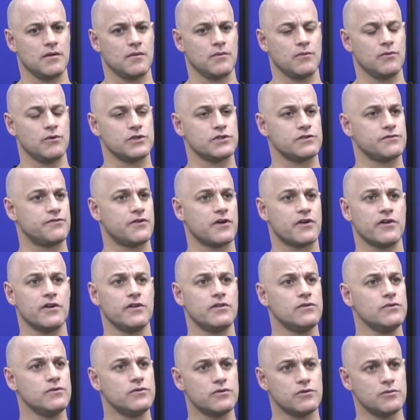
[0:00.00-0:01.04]
was very
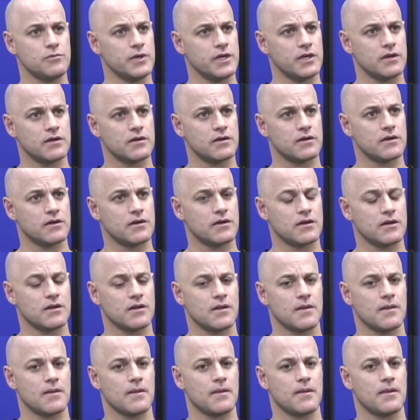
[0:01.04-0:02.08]
new to me.
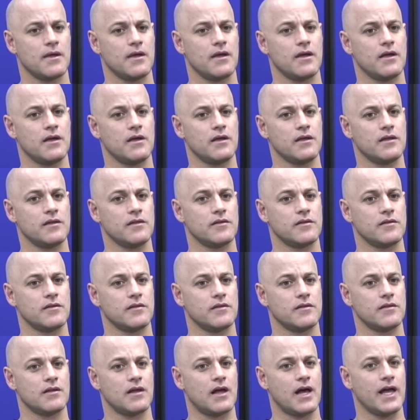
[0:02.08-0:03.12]
And
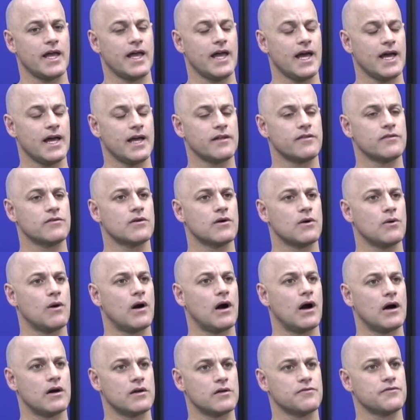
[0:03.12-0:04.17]
I had to go
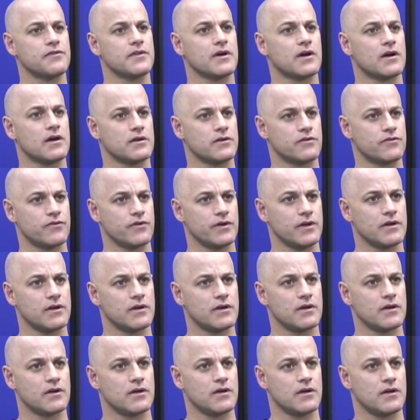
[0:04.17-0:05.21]
out of the country
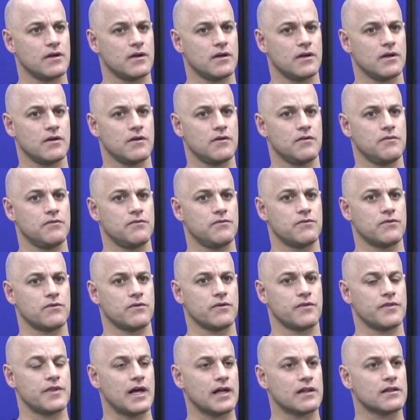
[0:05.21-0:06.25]
for
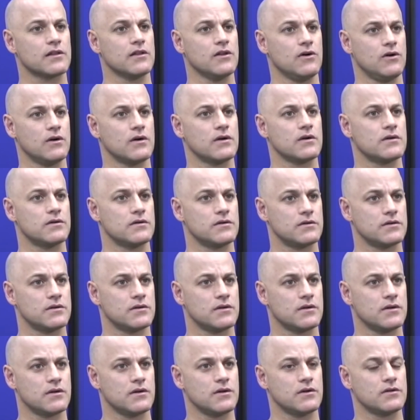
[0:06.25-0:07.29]
that long
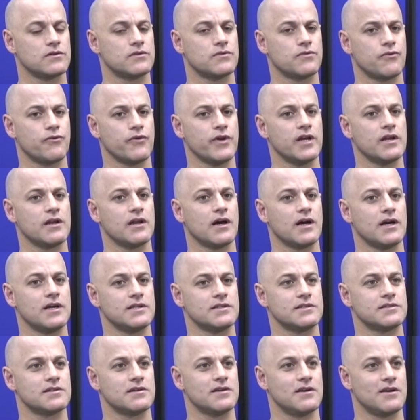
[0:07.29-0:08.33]
to
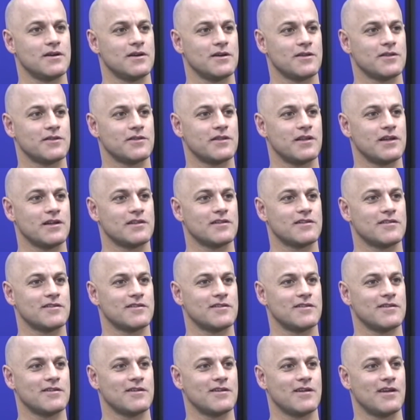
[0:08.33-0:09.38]
realize
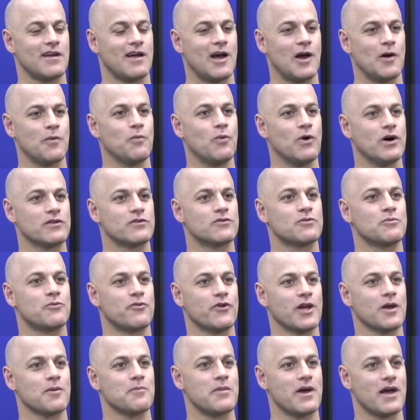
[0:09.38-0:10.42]
that I want to
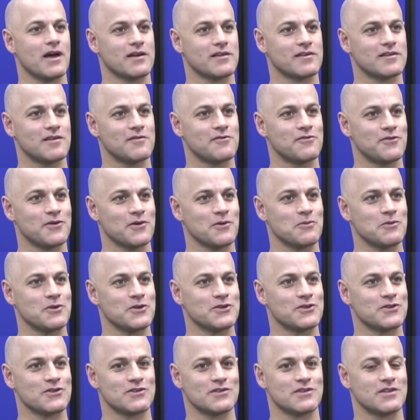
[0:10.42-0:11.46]
bring back something
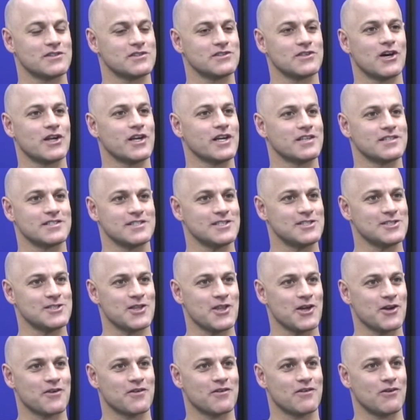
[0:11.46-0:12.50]
which does not exist
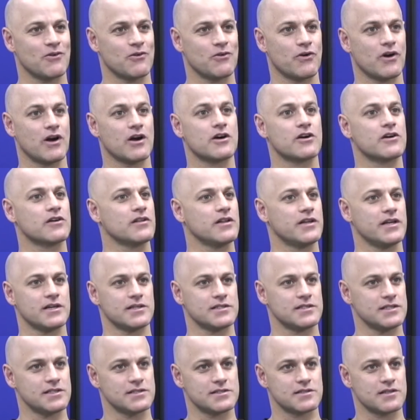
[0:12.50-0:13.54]
there, or hardly
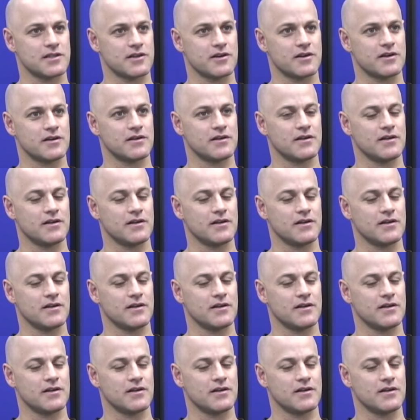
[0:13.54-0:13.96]
exists there,